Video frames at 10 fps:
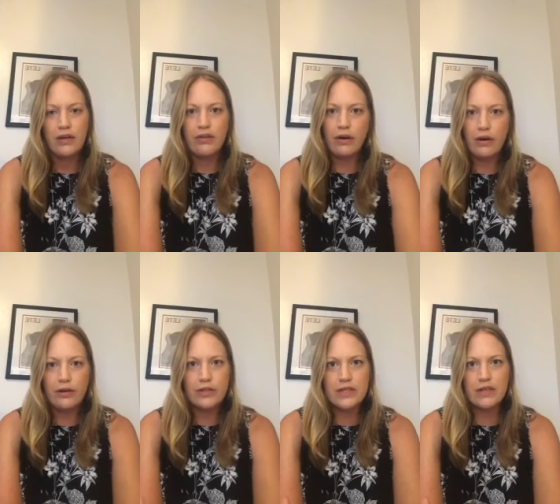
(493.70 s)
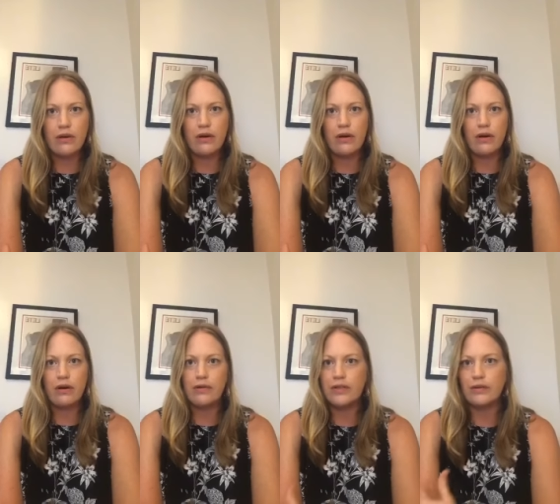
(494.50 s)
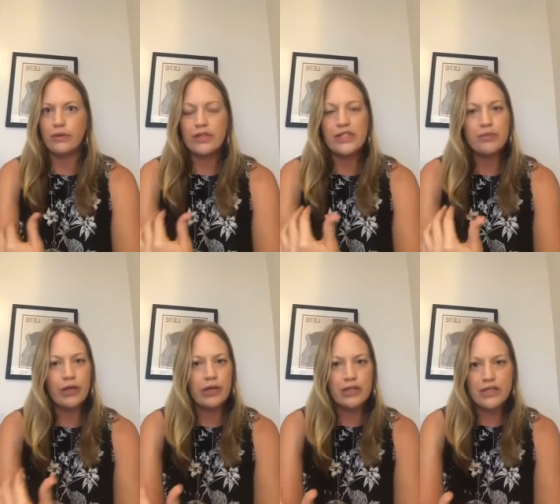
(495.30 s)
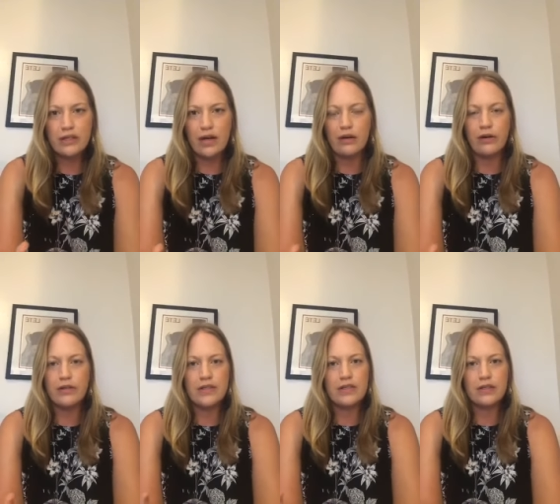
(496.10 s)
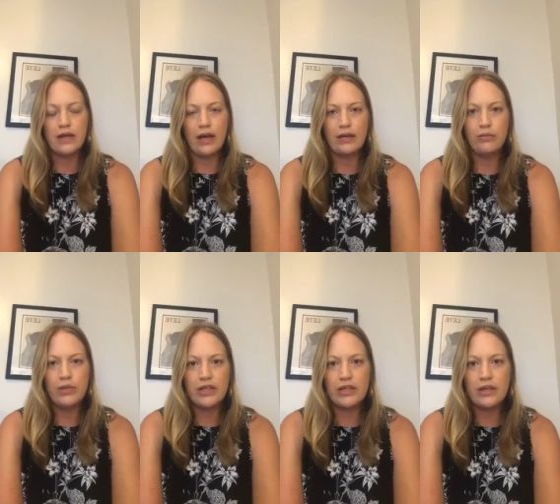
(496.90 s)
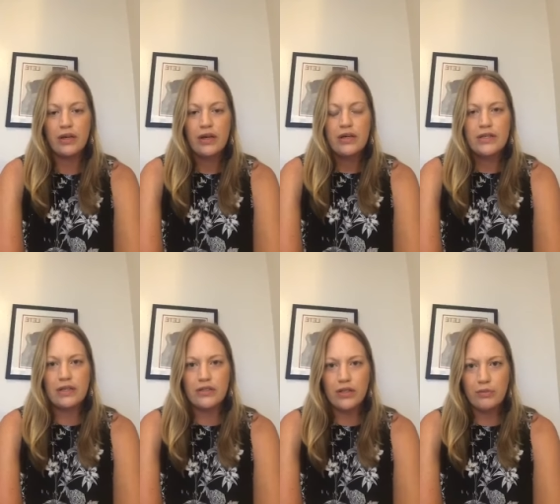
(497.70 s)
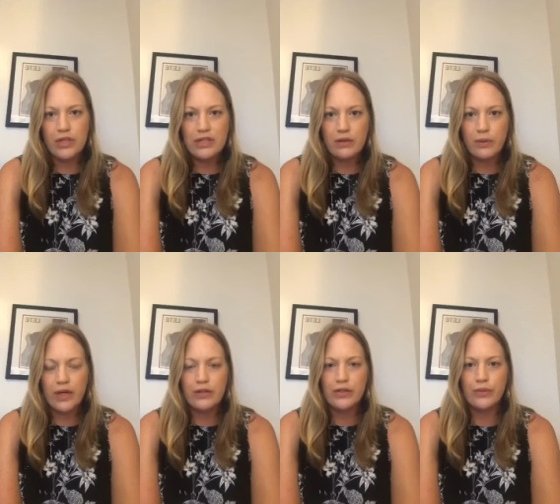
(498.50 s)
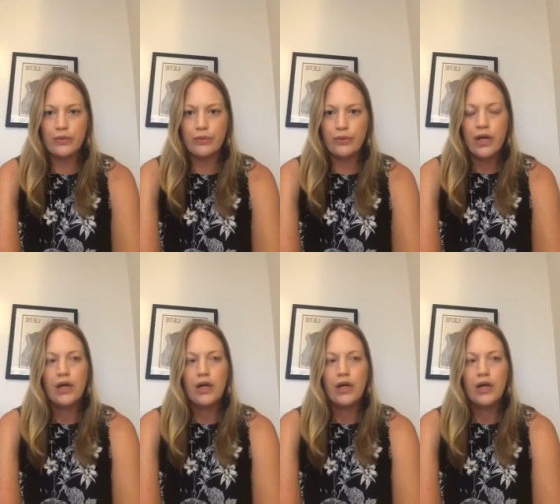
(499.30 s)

the arts are, you know, experiencing the arts can be such an amazing way to